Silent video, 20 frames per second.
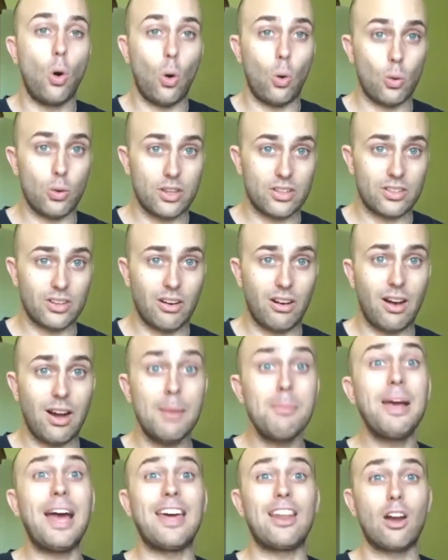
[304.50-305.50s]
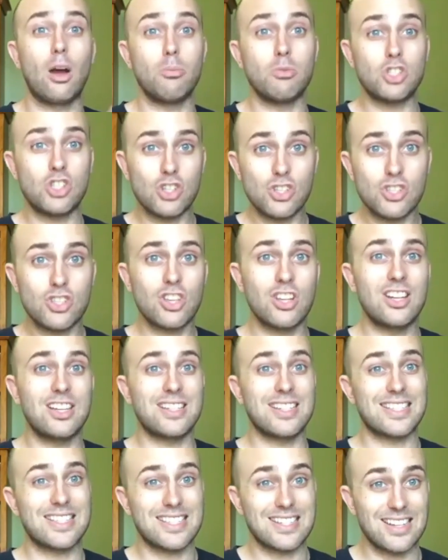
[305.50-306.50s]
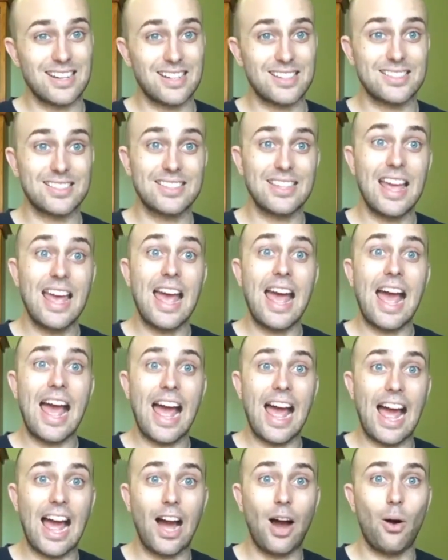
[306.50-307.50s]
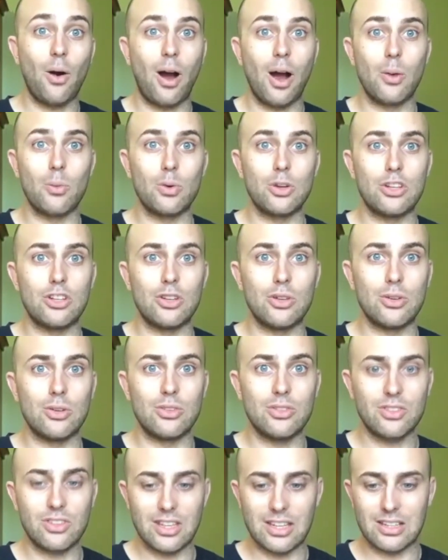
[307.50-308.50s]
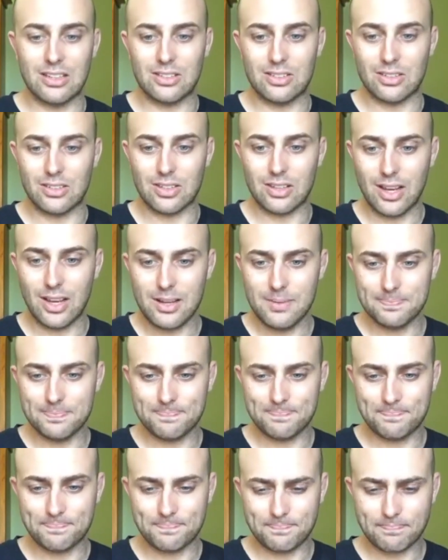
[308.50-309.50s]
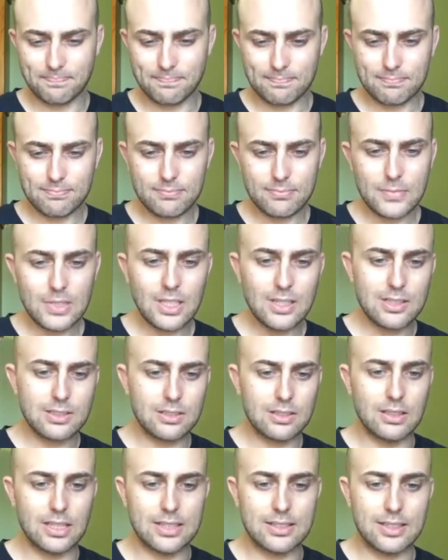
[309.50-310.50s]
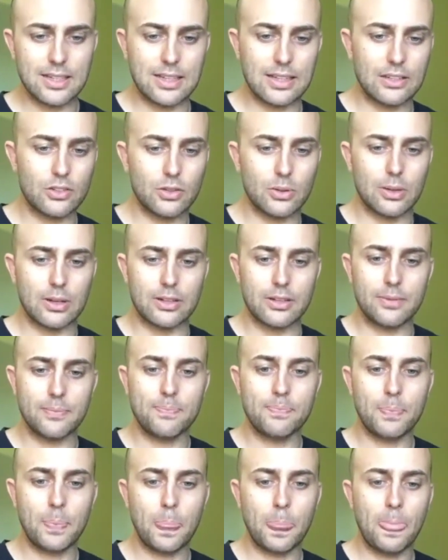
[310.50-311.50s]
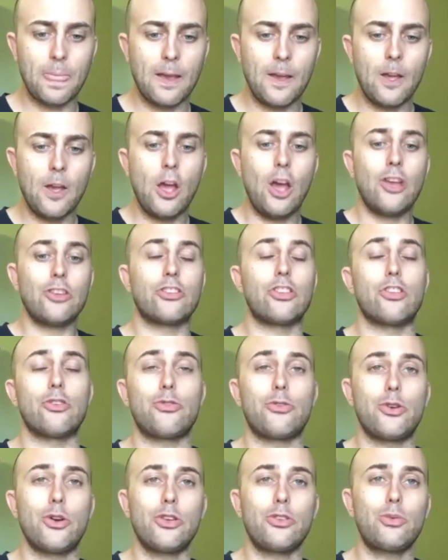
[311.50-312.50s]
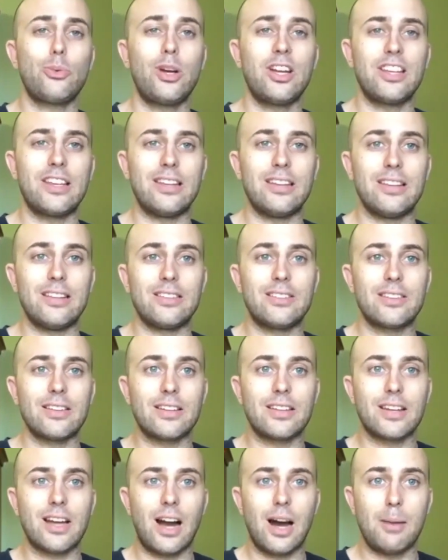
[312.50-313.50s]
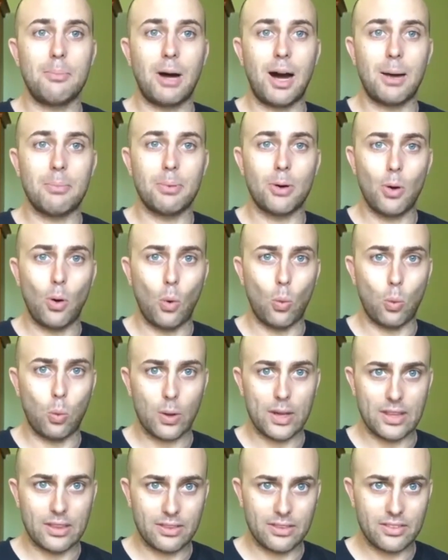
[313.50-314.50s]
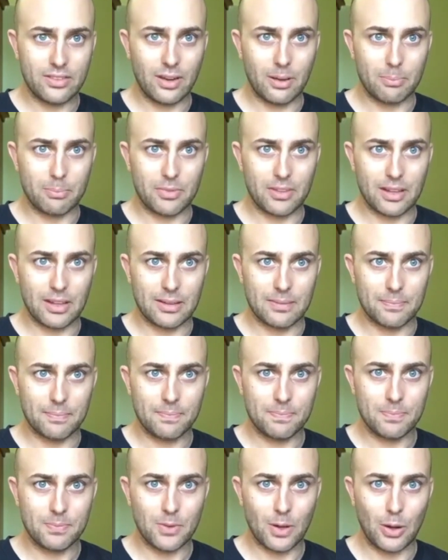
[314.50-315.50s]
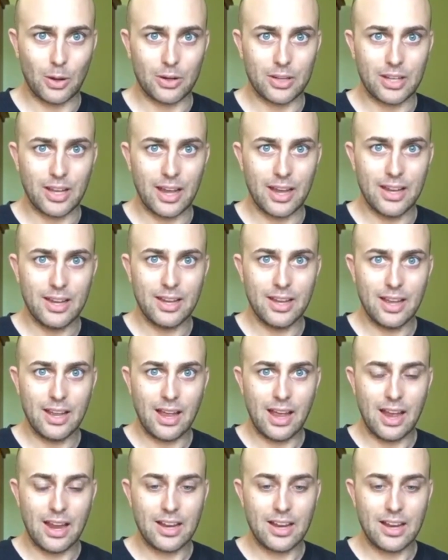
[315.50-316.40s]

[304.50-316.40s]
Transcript: all the time, and I'm just going to discuss how I would use these, okay? So let's get into it. So the first one is come up with something, okay?